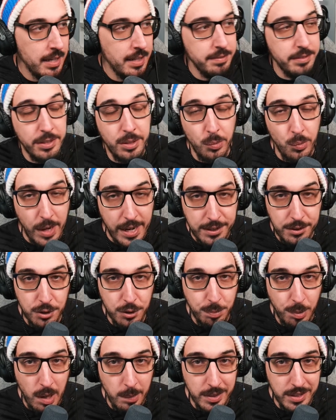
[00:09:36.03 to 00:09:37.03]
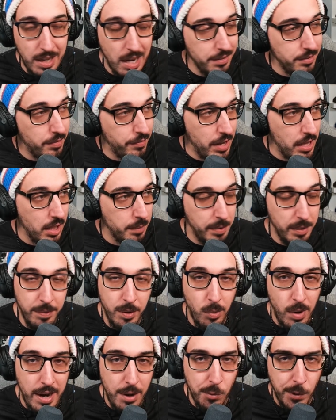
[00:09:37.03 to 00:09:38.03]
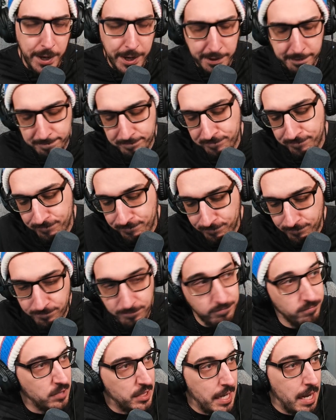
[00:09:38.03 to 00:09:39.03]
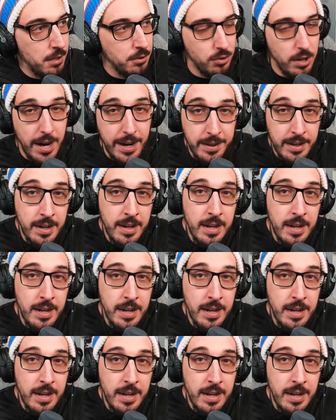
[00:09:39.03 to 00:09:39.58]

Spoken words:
Did the Rangers probably not develop him the right way? Sounds right.